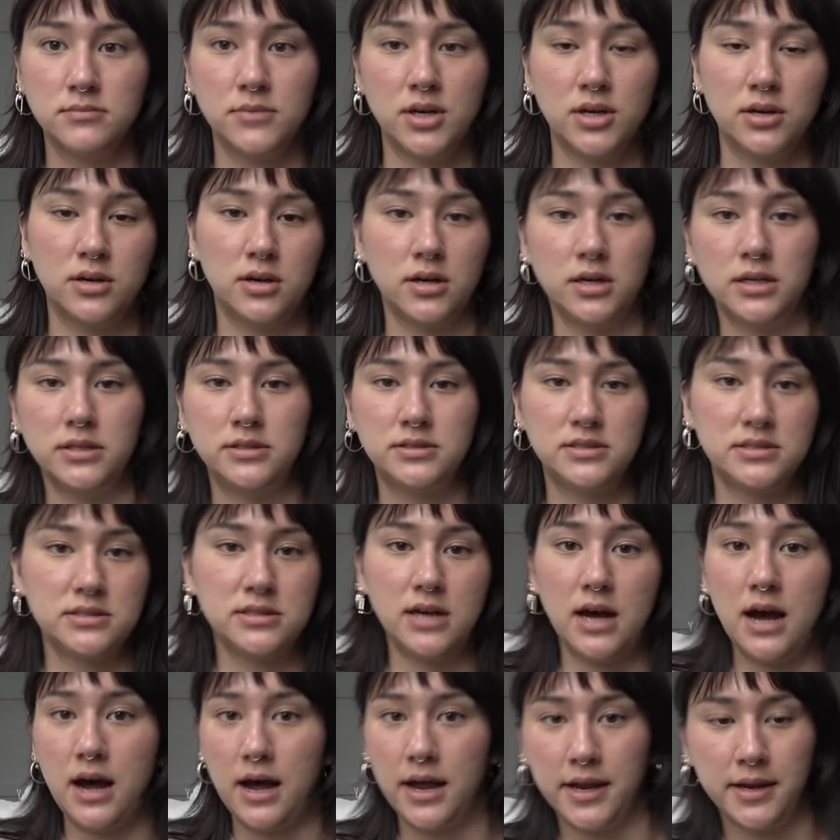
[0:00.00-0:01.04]
a good
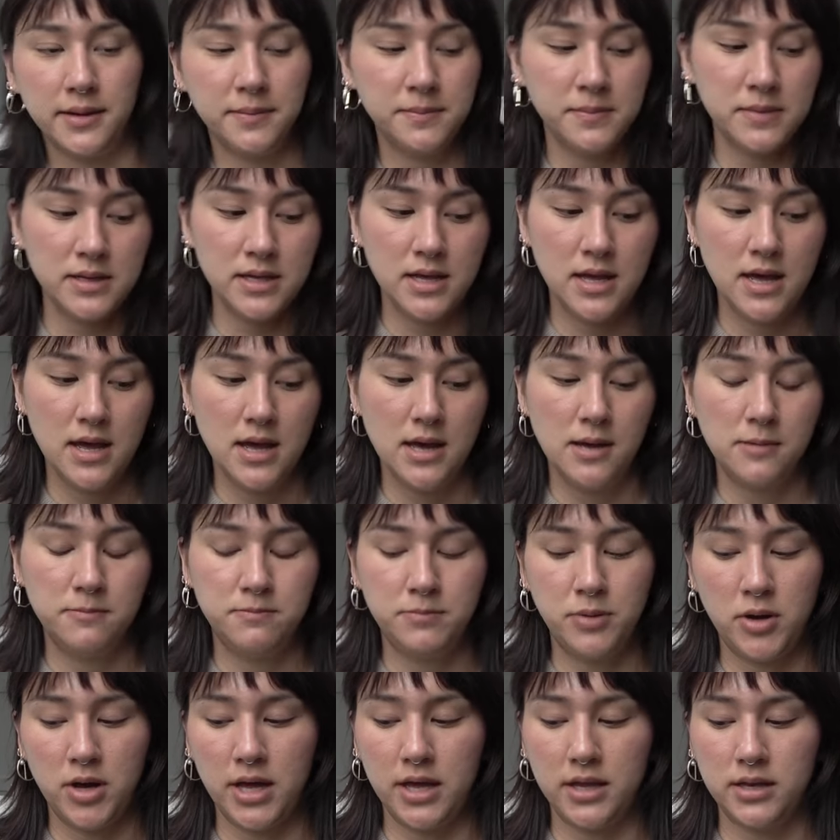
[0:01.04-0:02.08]
time,
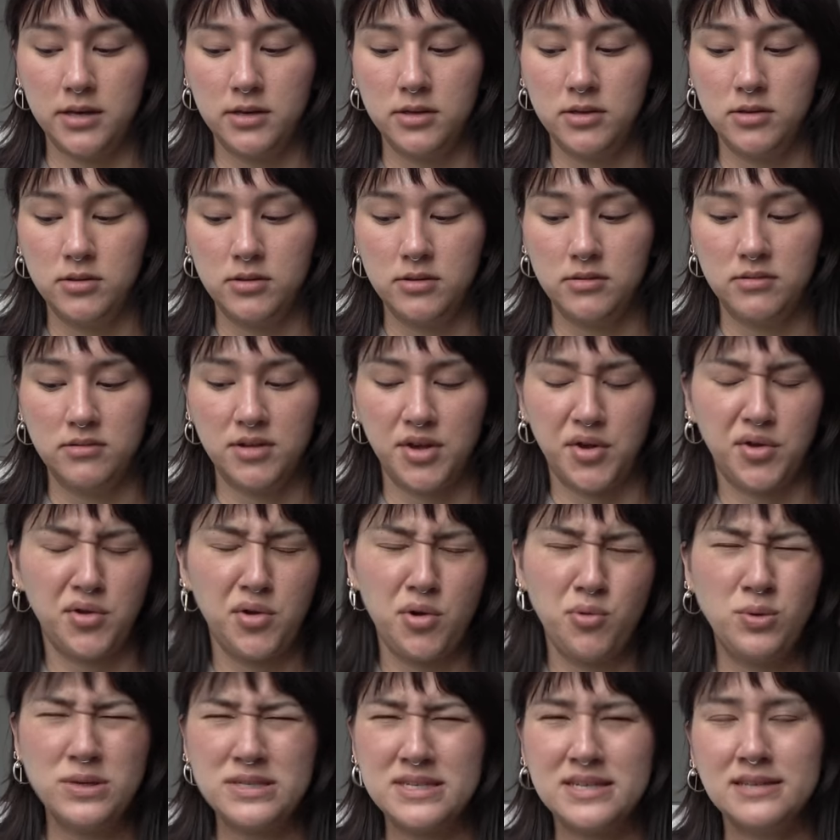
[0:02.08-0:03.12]
but it,
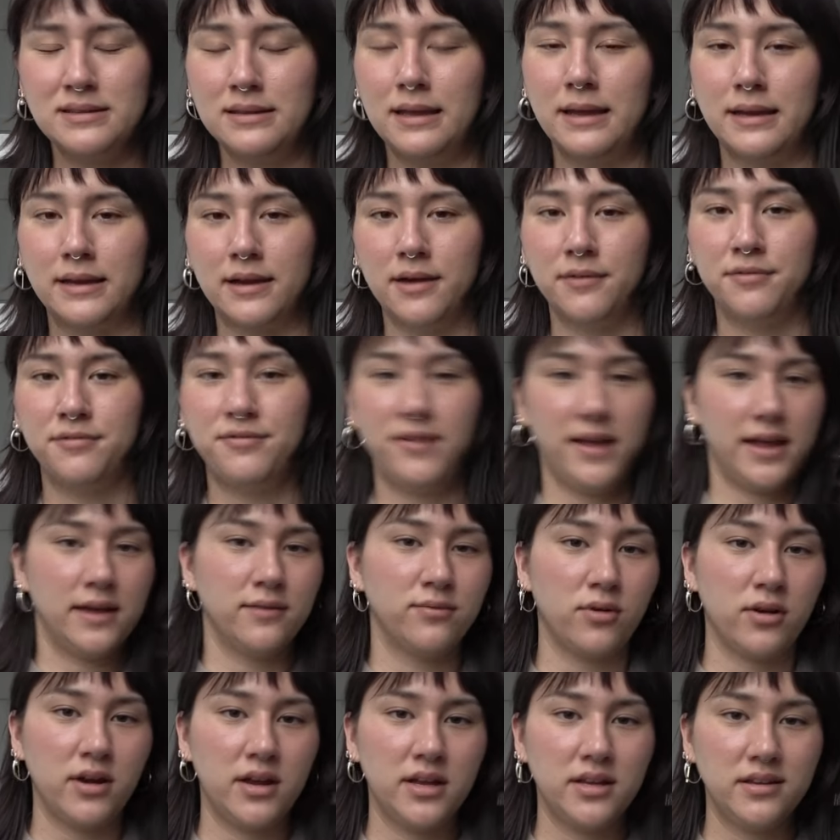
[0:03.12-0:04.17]
it wasn't like a
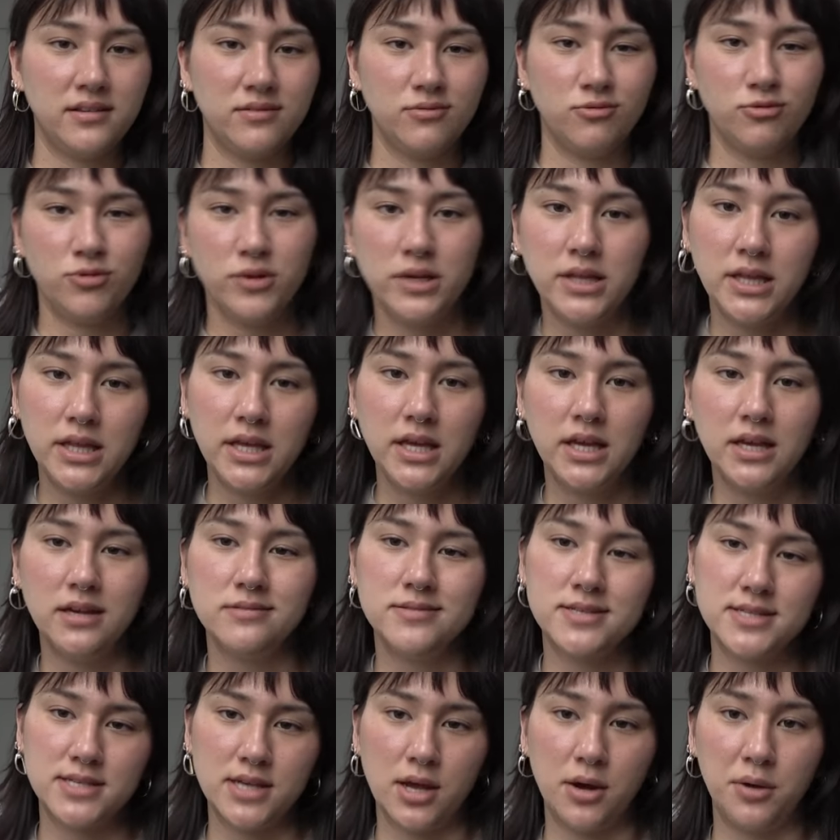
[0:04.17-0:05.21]
favorite really,
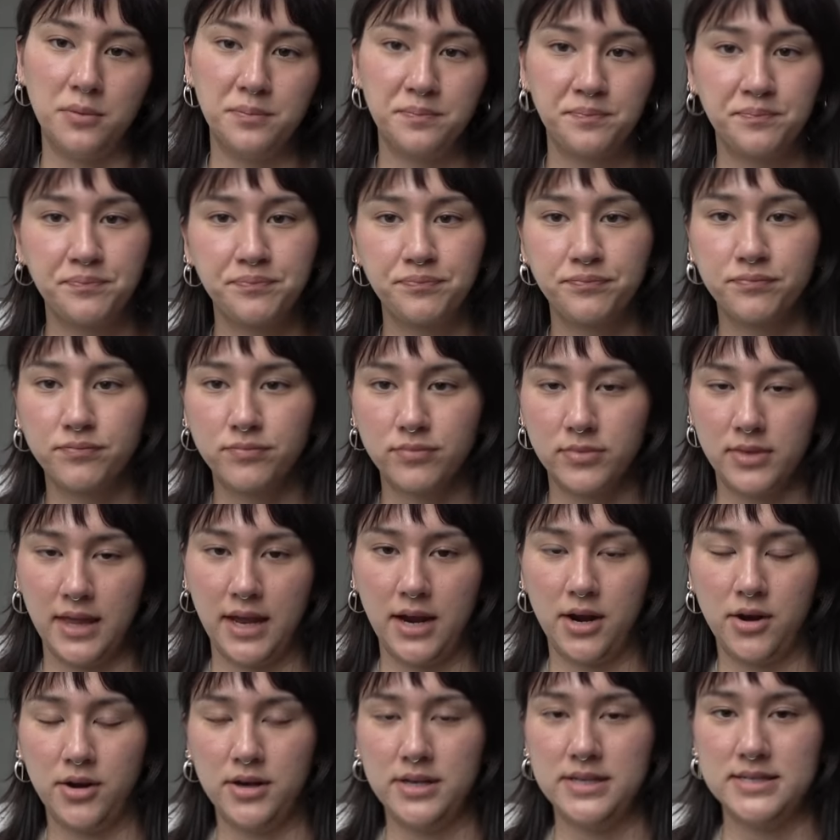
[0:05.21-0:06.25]
so
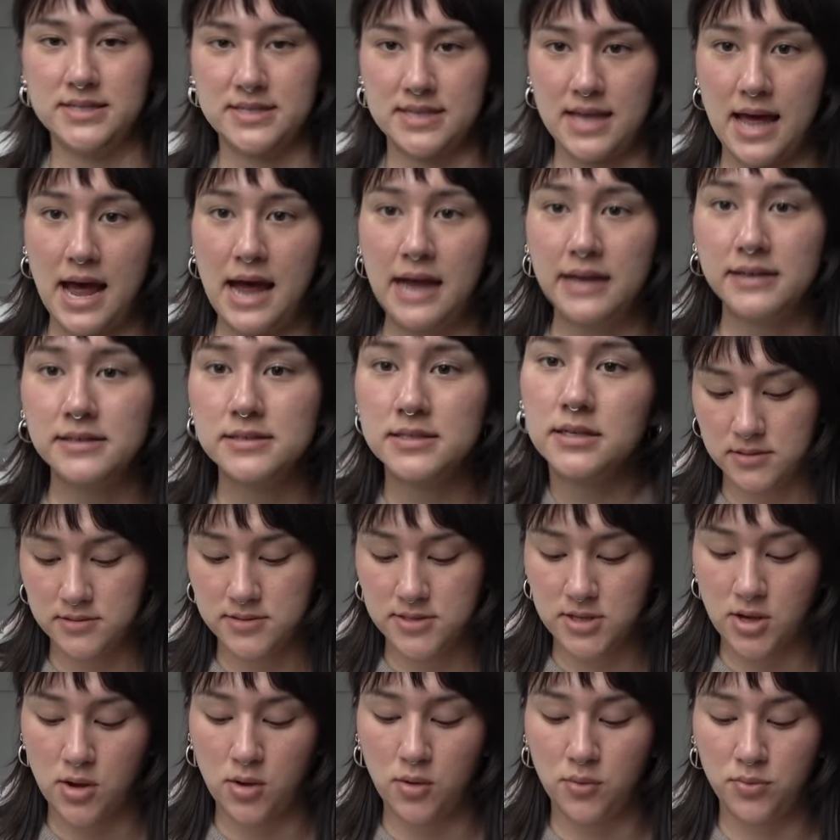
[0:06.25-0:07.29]
there is that.
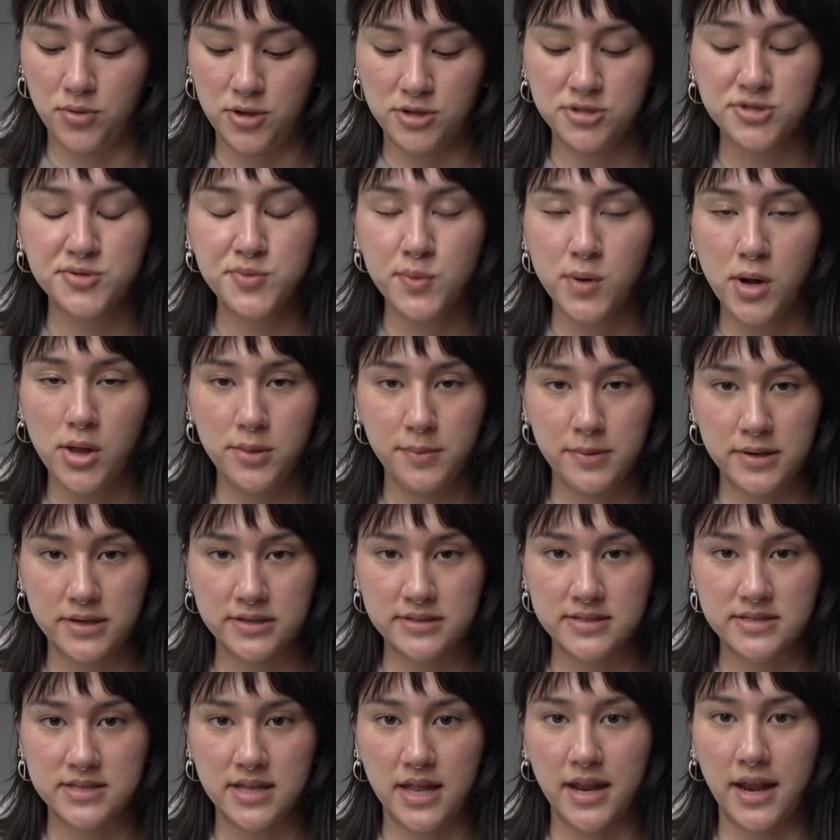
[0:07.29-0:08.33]
So those were all the
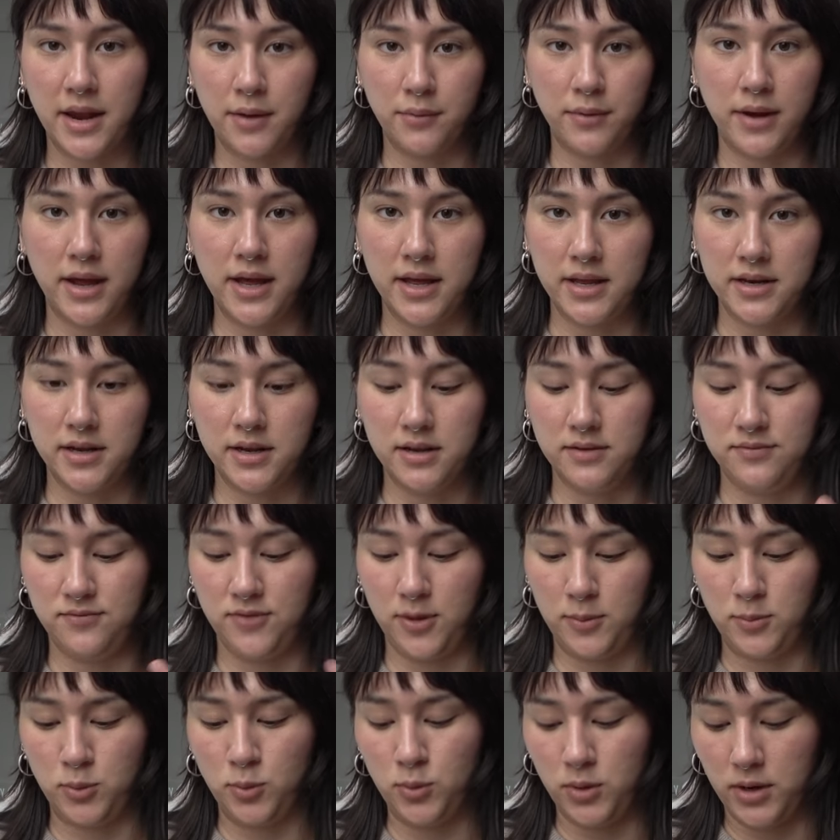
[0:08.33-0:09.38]
books that I read in
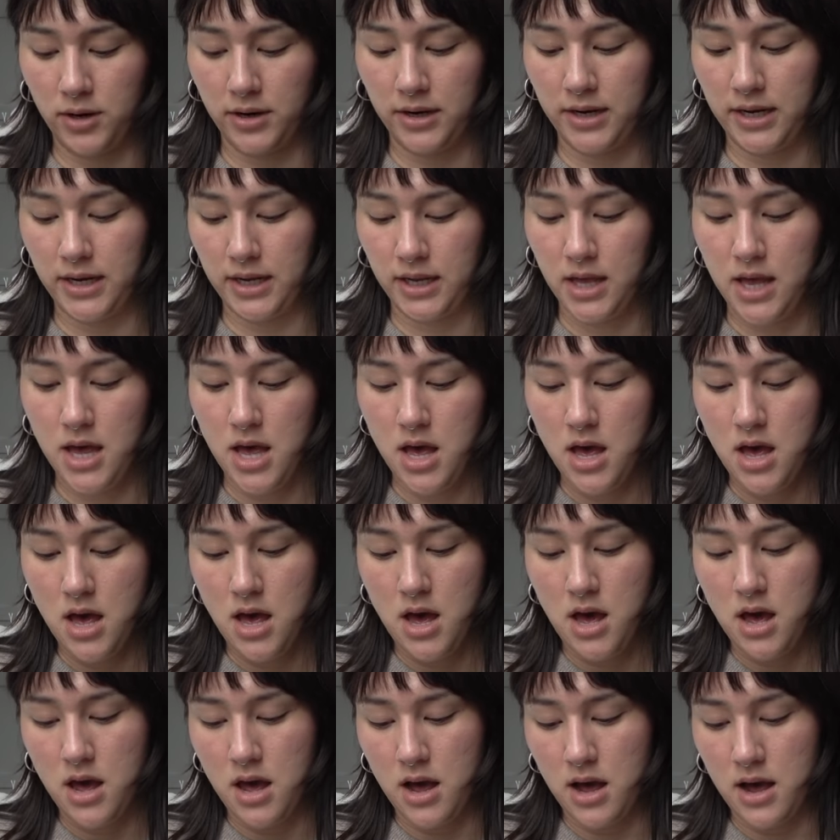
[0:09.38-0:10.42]
February.
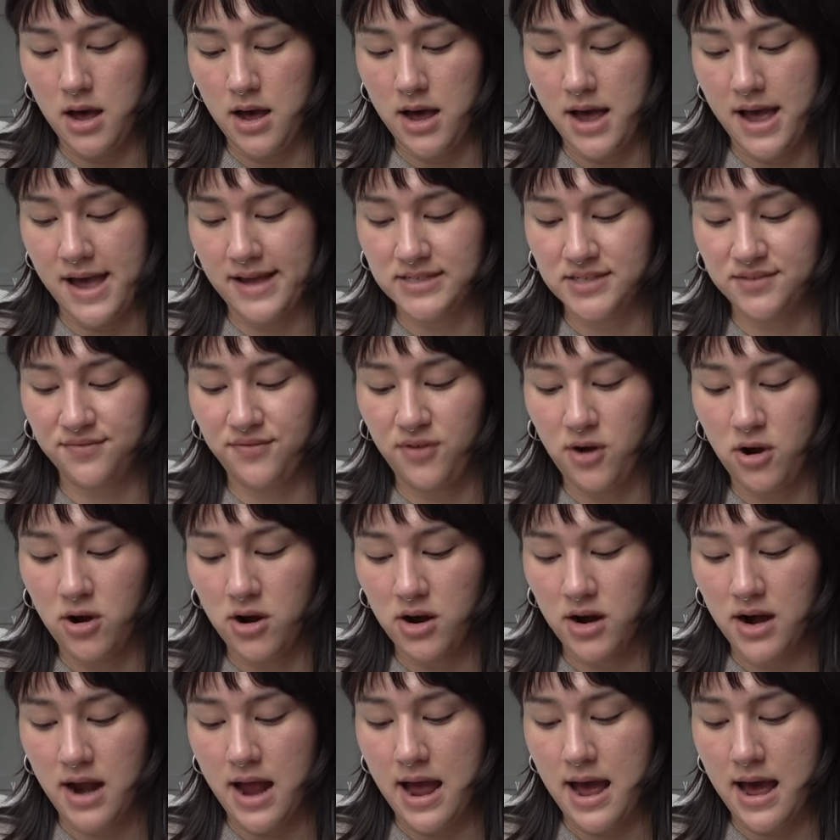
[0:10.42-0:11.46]
Uh, as
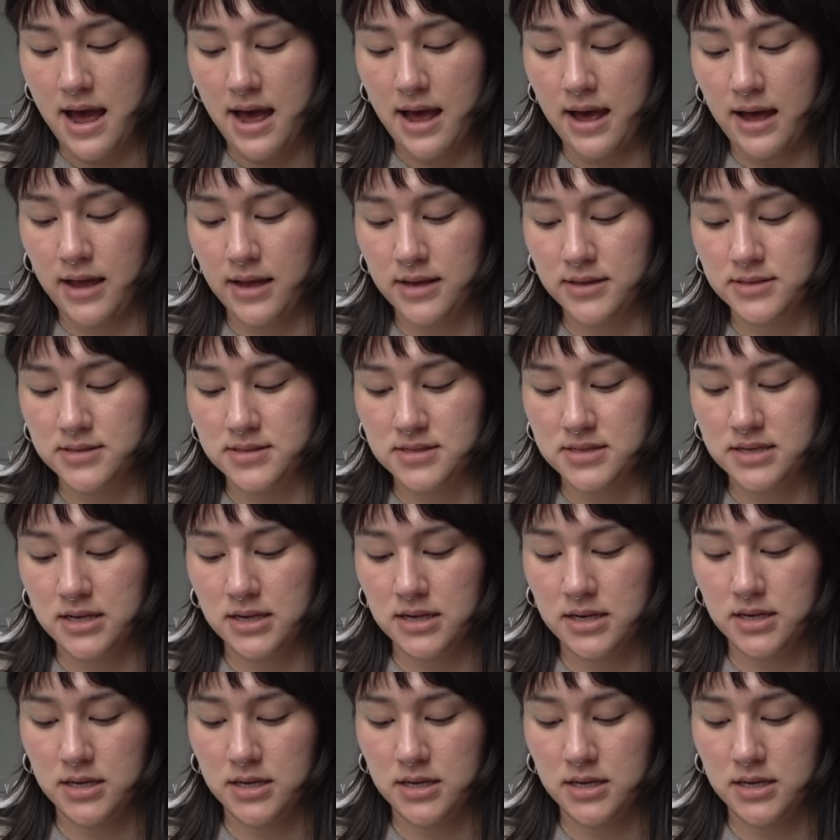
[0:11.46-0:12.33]
far as